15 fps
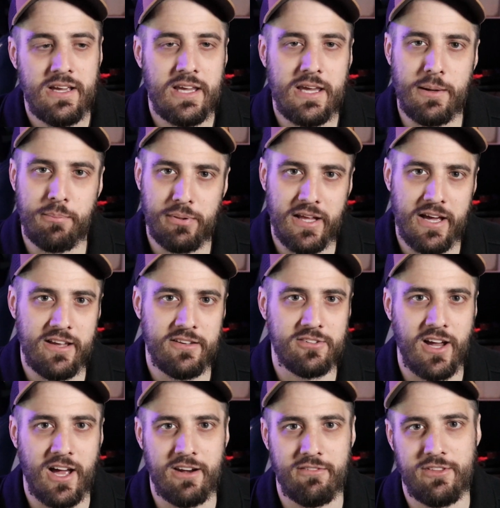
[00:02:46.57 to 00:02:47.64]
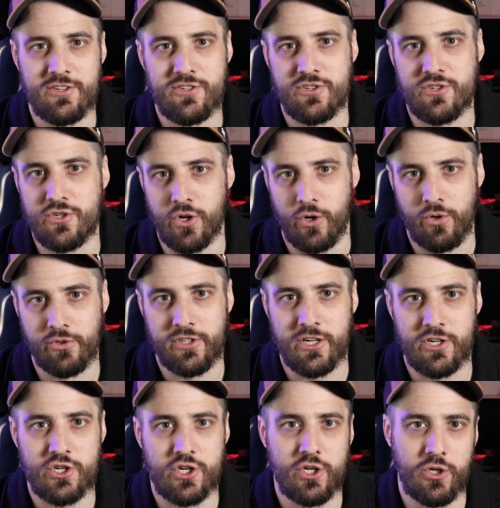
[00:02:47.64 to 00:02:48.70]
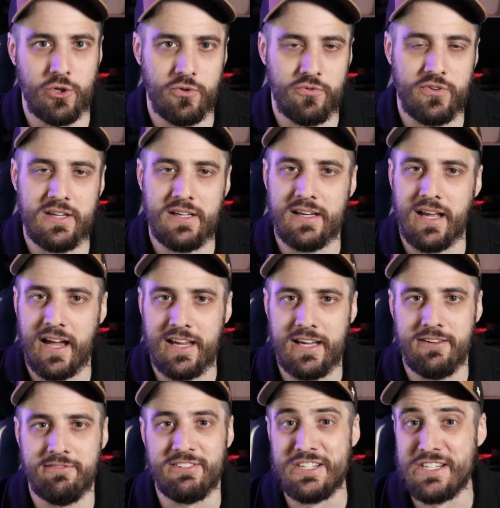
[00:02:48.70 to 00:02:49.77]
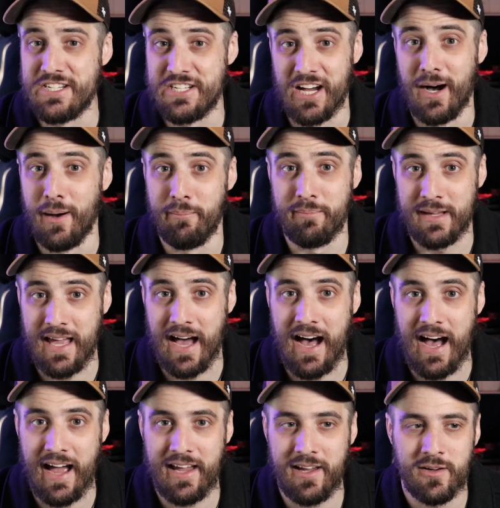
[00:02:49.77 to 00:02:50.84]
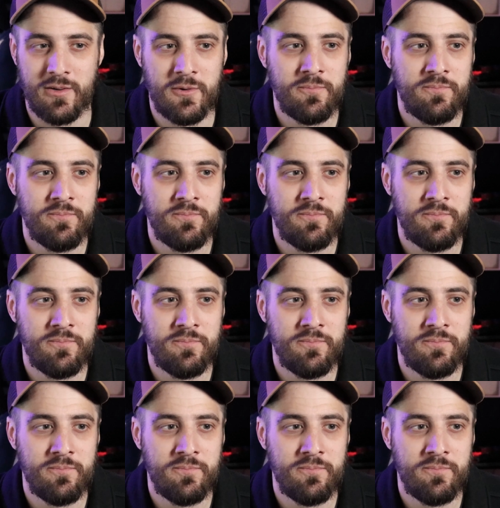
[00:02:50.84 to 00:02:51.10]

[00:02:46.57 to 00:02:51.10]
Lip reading: He plays kind of this doltish, goofy, naive, dumb guy.